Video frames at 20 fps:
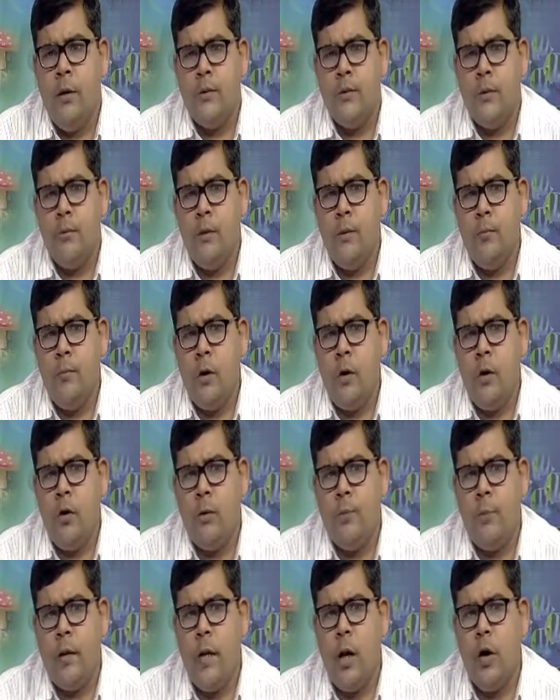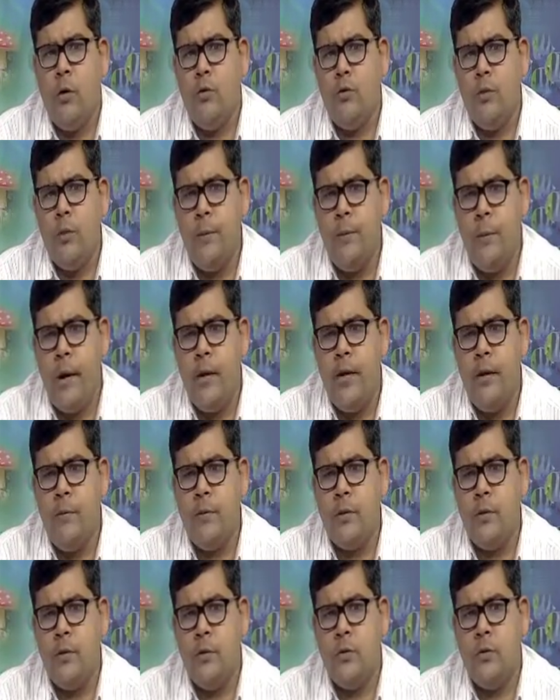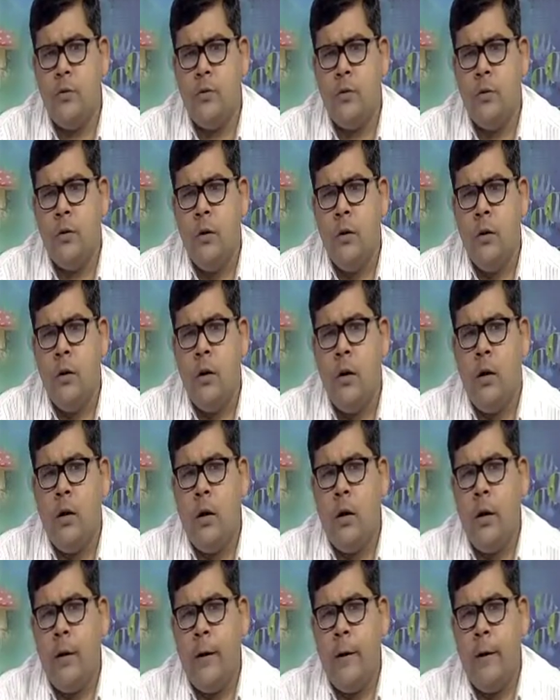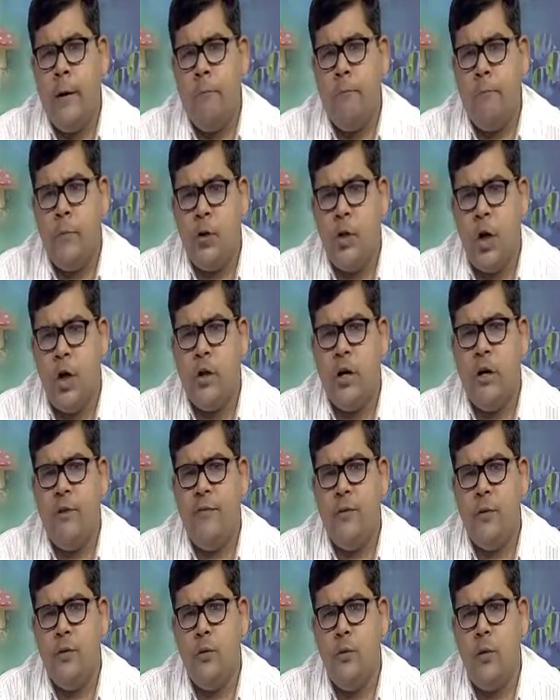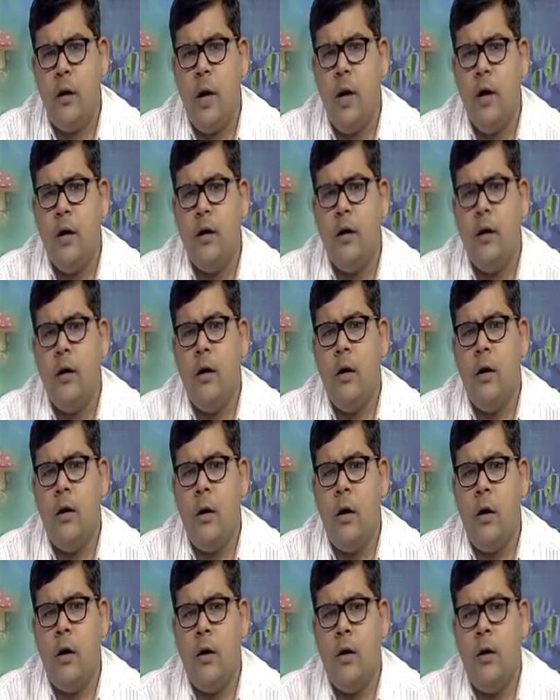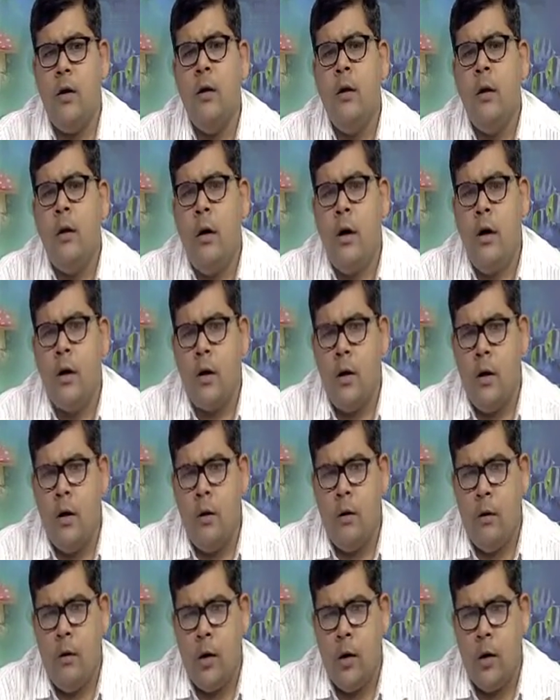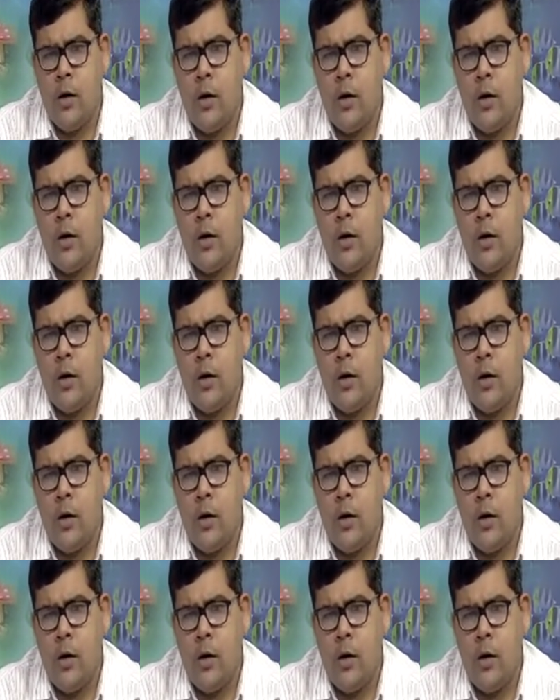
will not be allowed to be married with his daughter of his own uncle or a